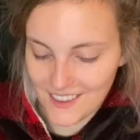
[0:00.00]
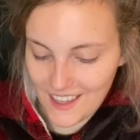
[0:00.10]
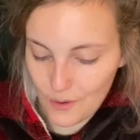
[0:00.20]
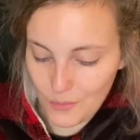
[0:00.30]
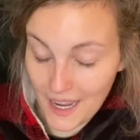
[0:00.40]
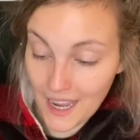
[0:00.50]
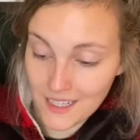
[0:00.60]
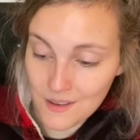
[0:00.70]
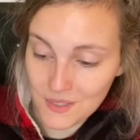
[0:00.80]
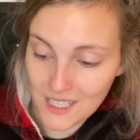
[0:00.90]
That we
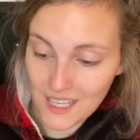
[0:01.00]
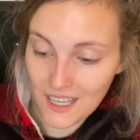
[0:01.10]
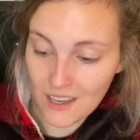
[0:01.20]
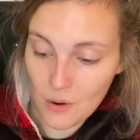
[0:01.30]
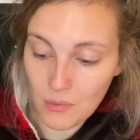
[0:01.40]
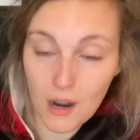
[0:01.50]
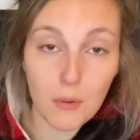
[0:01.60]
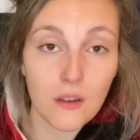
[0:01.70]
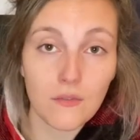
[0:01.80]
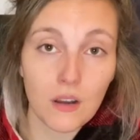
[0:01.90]
end up seeing
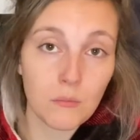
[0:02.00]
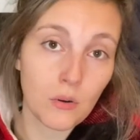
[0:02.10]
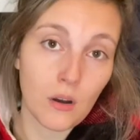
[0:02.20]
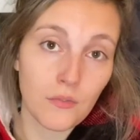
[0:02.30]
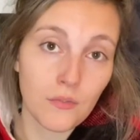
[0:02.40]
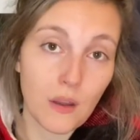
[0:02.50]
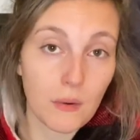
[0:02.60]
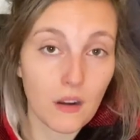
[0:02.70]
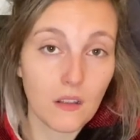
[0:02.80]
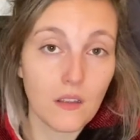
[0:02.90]
Barbara and Von Puff.
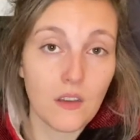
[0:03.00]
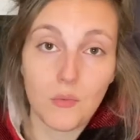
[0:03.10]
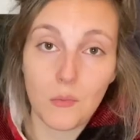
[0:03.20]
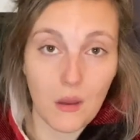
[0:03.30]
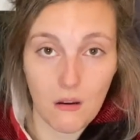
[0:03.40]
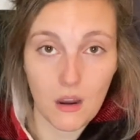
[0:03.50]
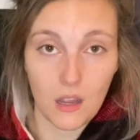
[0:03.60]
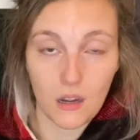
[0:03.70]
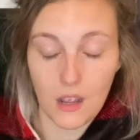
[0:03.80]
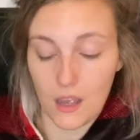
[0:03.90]
Apparently they've been
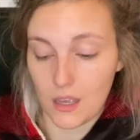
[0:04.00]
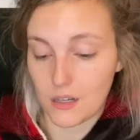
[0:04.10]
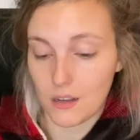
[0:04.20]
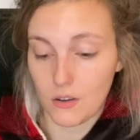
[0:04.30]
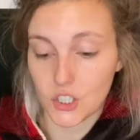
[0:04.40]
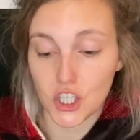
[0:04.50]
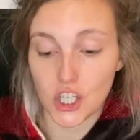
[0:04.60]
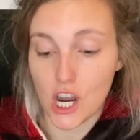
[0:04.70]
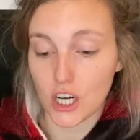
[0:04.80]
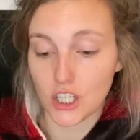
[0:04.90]
married, and
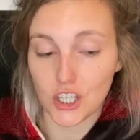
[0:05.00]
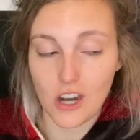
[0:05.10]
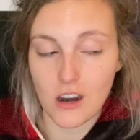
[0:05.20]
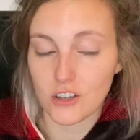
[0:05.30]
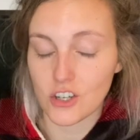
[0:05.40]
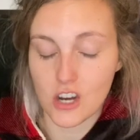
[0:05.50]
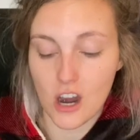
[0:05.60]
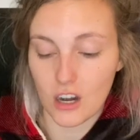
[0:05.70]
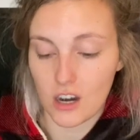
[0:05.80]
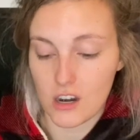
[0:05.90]
shocker, shocker,
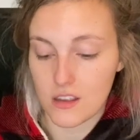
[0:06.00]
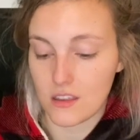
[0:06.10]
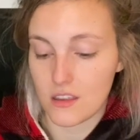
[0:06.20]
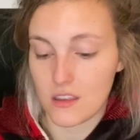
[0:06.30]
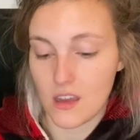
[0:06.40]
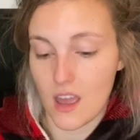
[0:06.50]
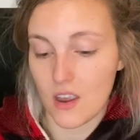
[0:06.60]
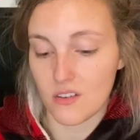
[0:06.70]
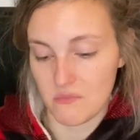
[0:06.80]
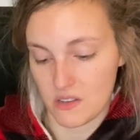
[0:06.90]
shocker,
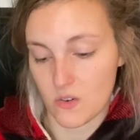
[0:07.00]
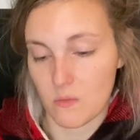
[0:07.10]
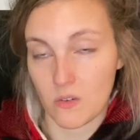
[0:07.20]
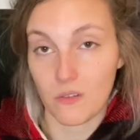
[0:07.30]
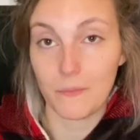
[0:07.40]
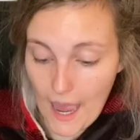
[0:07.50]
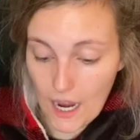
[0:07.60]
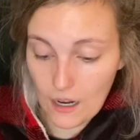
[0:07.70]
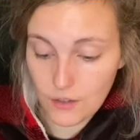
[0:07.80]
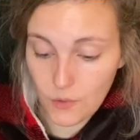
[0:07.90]
they are miserable.
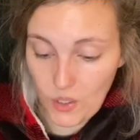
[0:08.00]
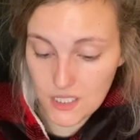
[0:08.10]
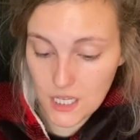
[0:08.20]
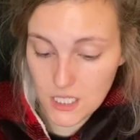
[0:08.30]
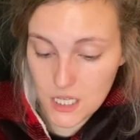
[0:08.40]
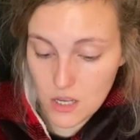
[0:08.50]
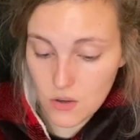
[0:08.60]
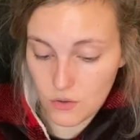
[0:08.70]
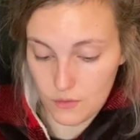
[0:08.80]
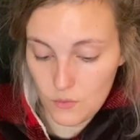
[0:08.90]
Act four, scene
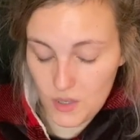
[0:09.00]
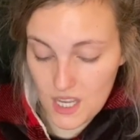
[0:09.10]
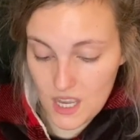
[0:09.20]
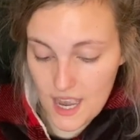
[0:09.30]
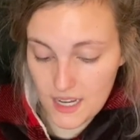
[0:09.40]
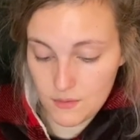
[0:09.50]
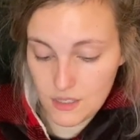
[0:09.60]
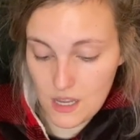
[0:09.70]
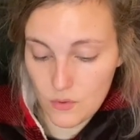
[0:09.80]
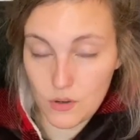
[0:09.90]
two. We end up
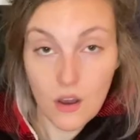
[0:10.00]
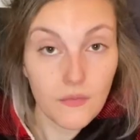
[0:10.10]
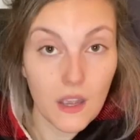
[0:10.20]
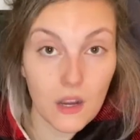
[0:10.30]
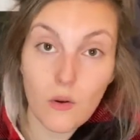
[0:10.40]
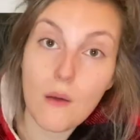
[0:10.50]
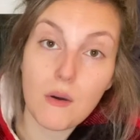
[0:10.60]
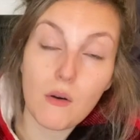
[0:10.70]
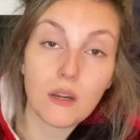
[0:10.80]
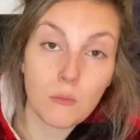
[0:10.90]
seeing Rodolphe,
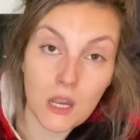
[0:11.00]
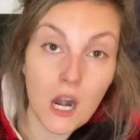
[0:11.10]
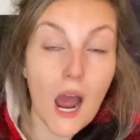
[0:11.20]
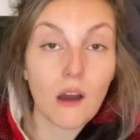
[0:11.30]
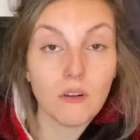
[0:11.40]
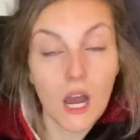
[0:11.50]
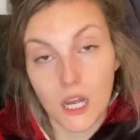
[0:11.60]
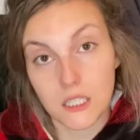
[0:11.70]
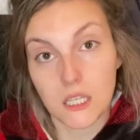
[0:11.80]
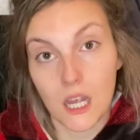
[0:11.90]
Greppo, and Amina out
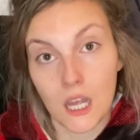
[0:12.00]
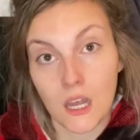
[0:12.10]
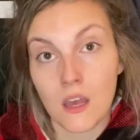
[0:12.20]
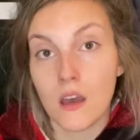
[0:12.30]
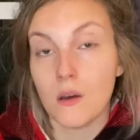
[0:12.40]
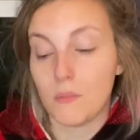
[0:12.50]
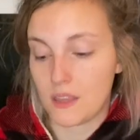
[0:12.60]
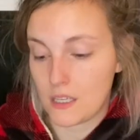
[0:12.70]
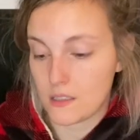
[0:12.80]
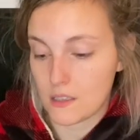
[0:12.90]
hunting,
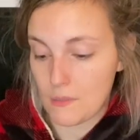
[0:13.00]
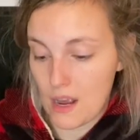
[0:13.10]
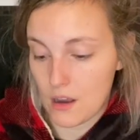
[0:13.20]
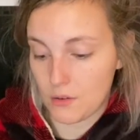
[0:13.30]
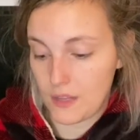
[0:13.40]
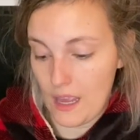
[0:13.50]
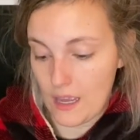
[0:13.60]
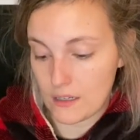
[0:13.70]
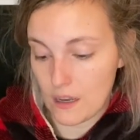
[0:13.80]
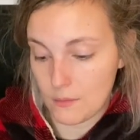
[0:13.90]
but then somehow they
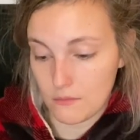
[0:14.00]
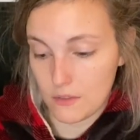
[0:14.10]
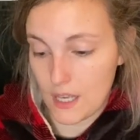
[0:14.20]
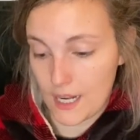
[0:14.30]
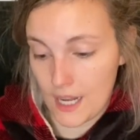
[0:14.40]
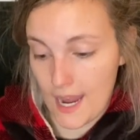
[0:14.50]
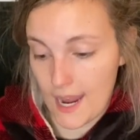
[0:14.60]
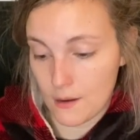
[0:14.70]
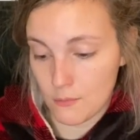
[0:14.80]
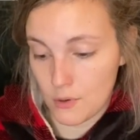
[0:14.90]
end up getting
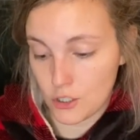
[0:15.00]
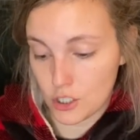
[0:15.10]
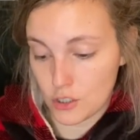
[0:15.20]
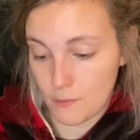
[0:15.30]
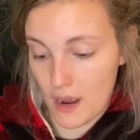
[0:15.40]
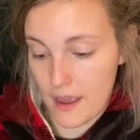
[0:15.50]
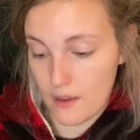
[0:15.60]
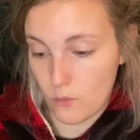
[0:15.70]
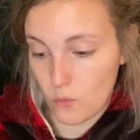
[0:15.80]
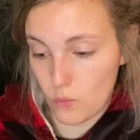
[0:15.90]
ambushed
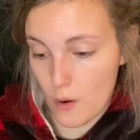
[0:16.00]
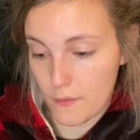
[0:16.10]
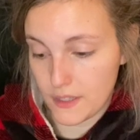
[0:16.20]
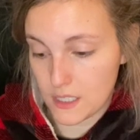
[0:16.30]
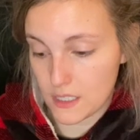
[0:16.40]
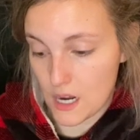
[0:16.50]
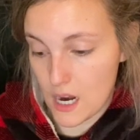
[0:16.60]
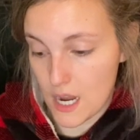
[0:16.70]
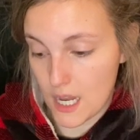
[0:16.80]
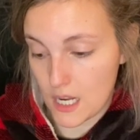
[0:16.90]
by
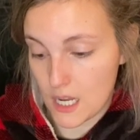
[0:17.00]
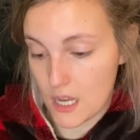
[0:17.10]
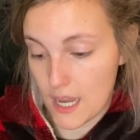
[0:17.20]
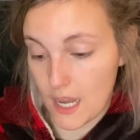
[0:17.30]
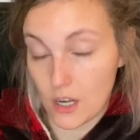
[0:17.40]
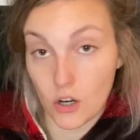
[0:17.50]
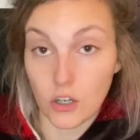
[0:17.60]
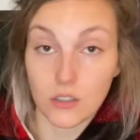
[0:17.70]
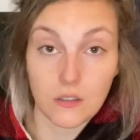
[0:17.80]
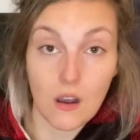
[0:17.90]
Wolfenstein and
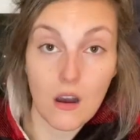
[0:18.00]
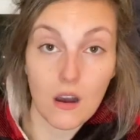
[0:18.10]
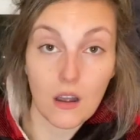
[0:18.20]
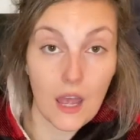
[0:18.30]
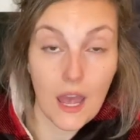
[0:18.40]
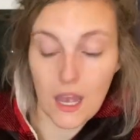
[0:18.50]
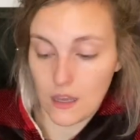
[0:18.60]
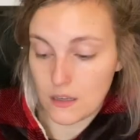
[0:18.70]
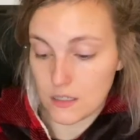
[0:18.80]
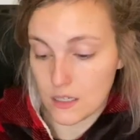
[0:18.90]
Herzog
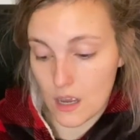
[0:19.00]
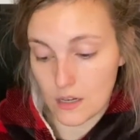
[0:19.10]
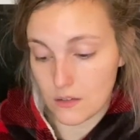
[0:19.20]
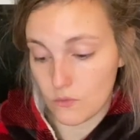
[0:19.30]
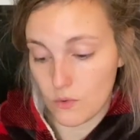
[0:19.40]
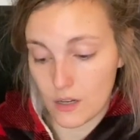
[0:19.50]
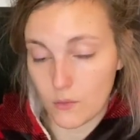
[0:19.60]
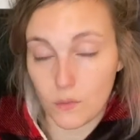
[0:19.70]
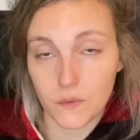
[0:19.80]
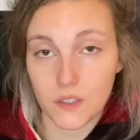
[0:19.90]
and uh, one
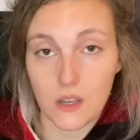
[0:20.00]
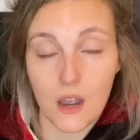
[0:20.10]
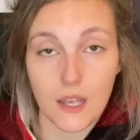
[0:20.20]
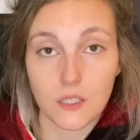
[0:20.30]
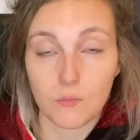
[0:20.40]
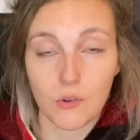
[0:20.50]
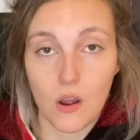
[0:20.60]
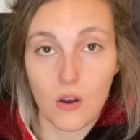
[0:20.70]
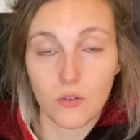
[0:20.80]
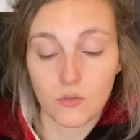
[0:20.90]
of Wolfenstein's
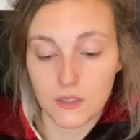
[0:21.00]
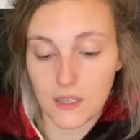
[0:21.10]
bros,